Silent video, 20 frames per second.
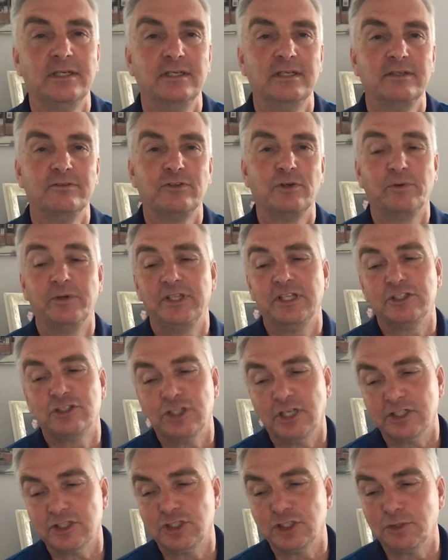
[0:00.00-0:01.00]
For when the
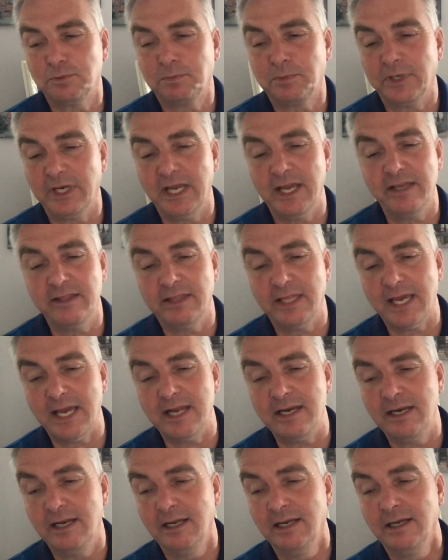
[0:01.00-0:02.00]
church is praying
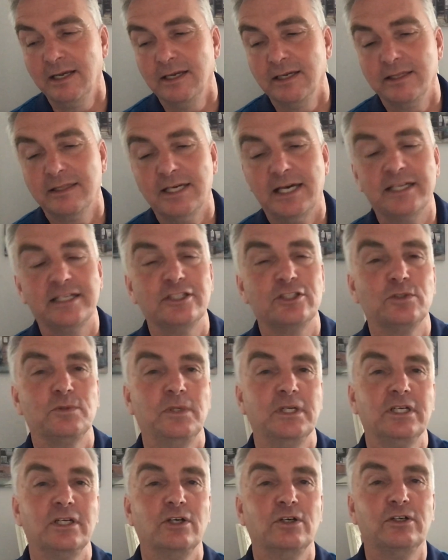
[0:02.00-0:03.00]
then, that is
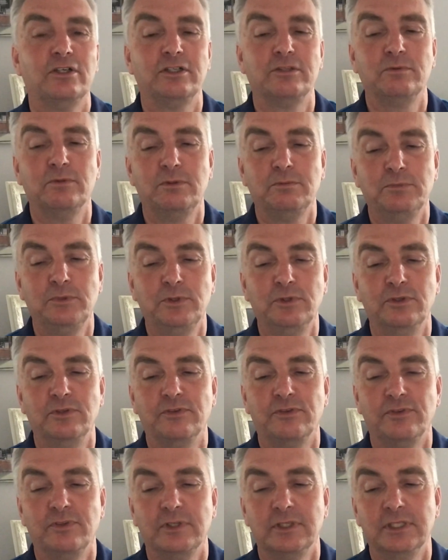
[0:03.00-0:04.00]
when God will
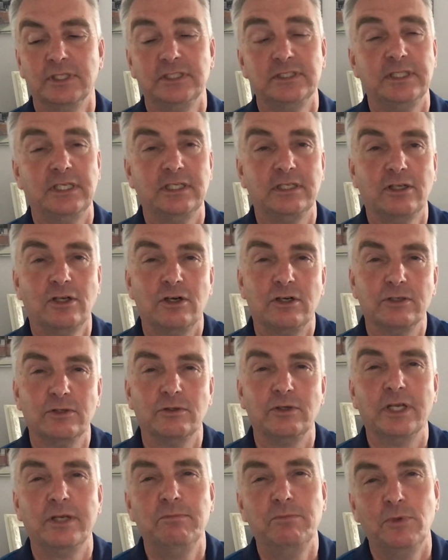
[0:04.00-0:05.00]
move. Indeed, God
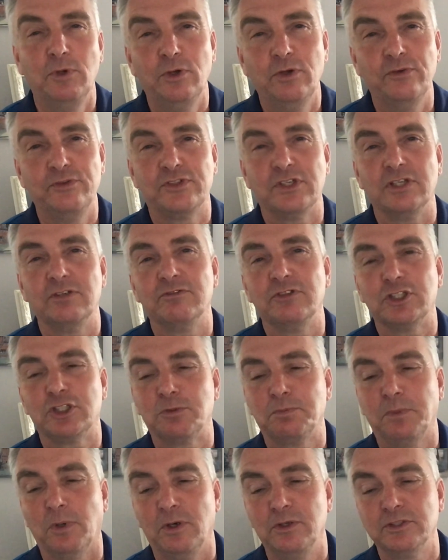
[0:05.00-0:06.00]
only moves in
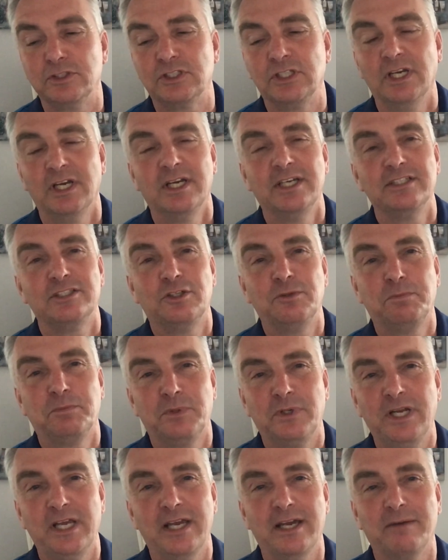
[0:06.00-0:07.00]
response to
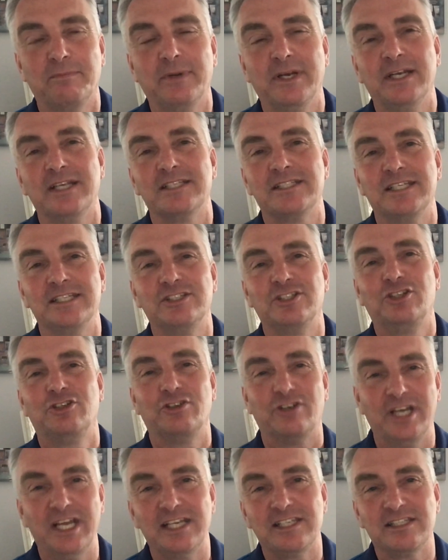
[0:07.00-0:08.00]
prayer, but it's His
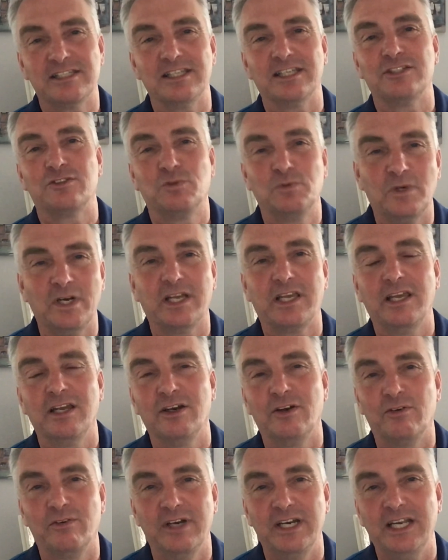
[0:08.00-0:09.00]
grace that's working
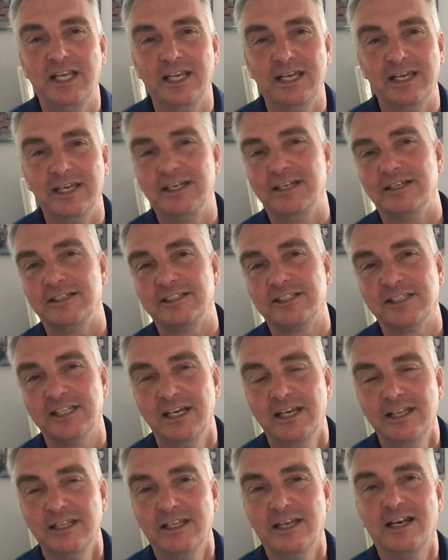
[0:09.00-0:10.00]
already in us
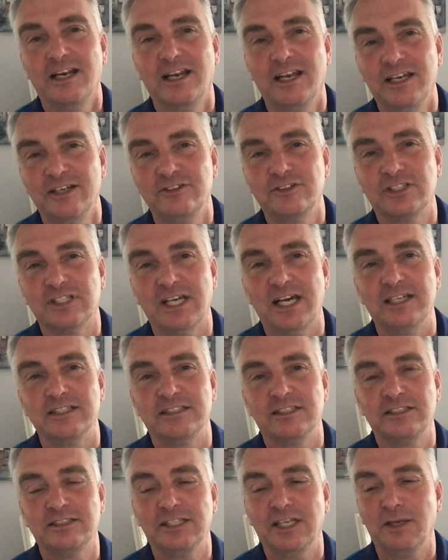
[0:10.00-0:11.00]
that allows that
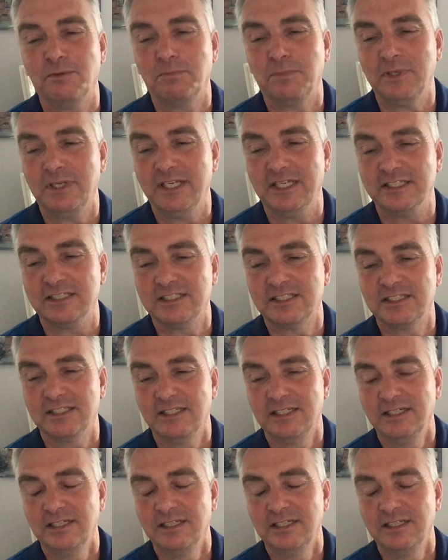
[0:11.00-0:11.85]
to take place.